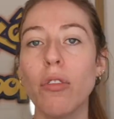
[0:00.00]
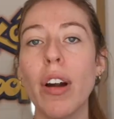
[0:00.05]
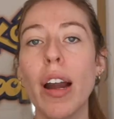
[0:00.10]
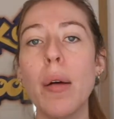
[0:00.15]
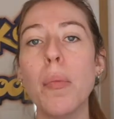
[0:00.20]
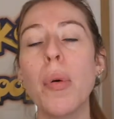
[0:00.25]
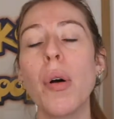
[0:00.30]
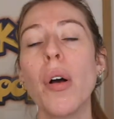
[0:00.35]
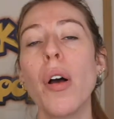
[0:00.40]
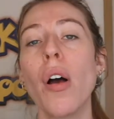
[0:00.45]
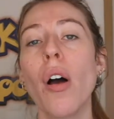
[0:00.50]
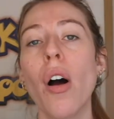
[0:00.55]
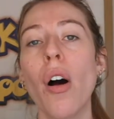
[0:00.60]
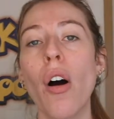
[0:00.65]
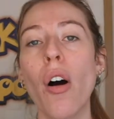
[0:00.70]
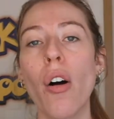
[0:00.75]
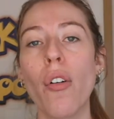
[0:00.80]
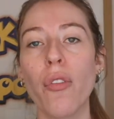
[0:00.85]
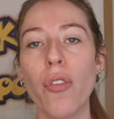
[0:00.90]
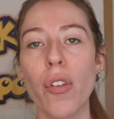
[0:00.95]
rip
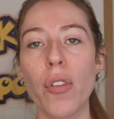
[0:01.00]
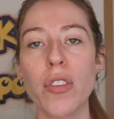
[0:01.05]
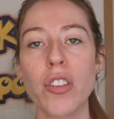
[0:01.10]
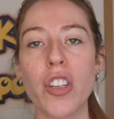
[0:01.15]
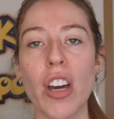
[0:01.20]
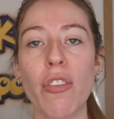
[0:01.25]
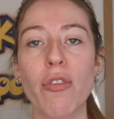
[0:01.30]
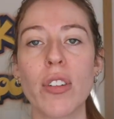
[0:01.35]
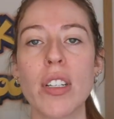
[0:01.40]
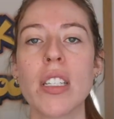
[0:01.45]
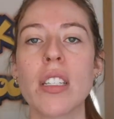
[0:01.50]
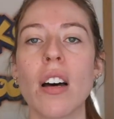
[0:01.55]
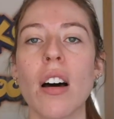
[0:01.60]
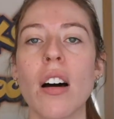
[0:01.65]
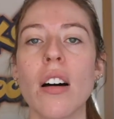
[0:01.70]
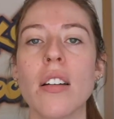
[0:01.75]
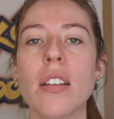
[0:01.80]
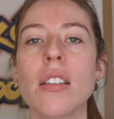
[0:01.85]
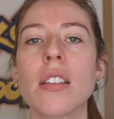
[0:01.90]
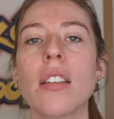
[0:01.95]
of Jeffree
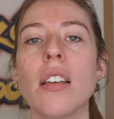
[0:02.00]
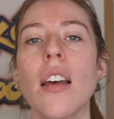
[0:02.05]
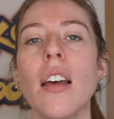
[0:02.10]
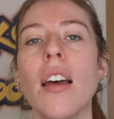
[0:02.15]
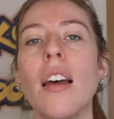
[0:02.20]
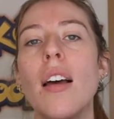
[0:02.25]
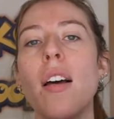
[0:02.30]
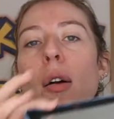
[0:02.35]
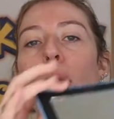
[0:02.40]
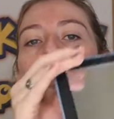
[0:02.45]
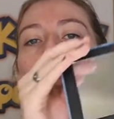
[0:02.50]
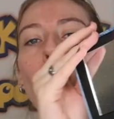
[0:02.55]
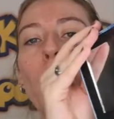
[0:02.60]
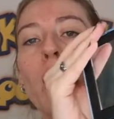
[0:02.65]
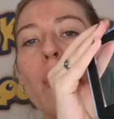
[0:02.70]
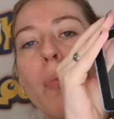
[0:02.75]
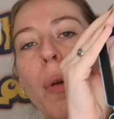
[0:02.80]
Star's Blue